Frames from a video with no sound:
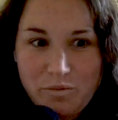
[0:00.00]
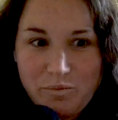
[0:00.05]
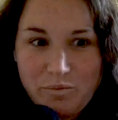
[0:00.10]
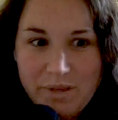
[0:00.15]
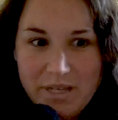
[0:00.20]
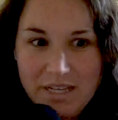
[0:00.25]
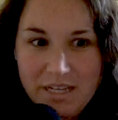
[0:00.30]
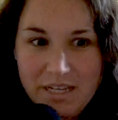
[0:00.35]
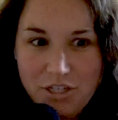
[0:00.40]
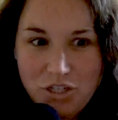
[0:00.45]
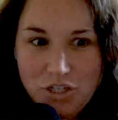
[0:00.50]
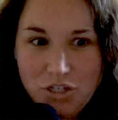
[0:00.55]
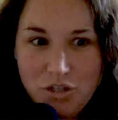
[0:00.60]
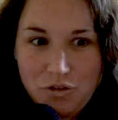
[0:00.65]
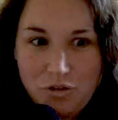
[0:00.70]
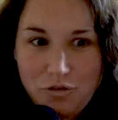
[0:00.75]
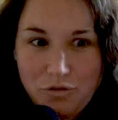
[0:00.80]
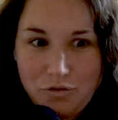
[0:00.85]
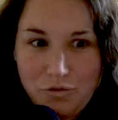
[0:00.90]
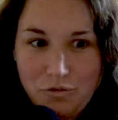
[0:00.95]
would be
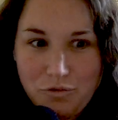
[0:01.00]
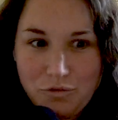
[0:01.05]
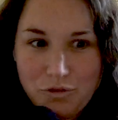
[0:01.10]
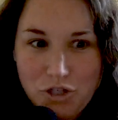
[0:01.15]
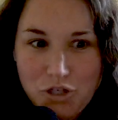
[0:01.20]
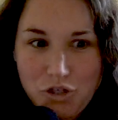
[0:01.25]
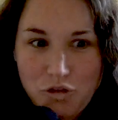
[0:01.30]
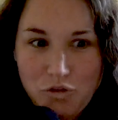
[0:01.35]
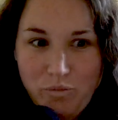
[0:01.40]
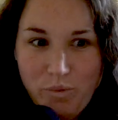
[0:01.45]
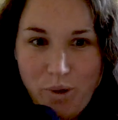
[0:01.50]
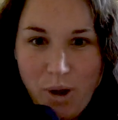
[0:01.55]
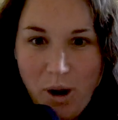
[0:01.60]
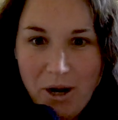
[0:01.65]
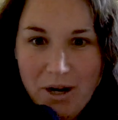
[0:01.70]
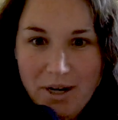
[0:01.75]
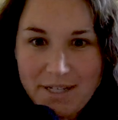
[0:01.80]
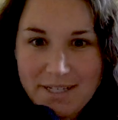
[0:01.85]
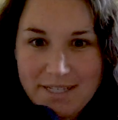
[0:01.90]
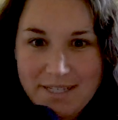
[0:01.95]
yes. two two
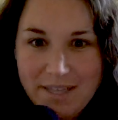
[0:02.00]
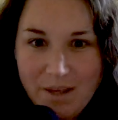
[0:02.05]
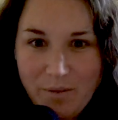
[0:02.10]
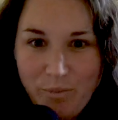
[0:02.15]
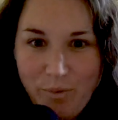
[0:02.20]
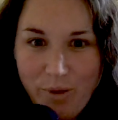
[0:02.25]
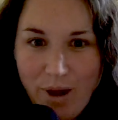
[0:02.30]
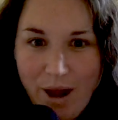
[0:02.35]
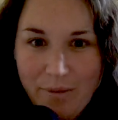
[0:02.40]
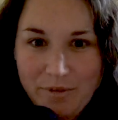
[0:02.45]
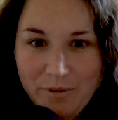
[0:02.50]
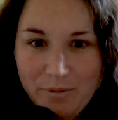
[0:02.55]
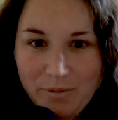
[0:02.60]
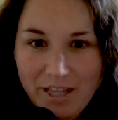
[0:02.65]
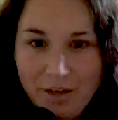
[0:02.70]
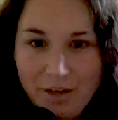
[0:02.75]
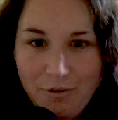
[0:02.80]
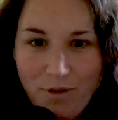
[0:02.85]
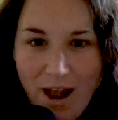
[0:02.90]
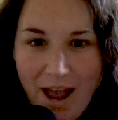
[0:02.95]
parts that
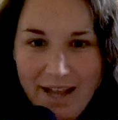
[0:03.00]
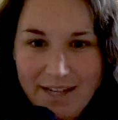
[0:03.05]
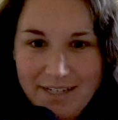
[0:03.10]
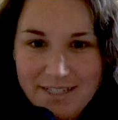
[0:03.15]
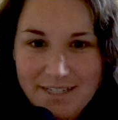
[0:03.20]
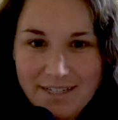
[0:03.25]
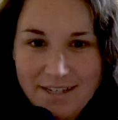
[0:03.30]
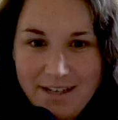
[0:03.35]
probably ride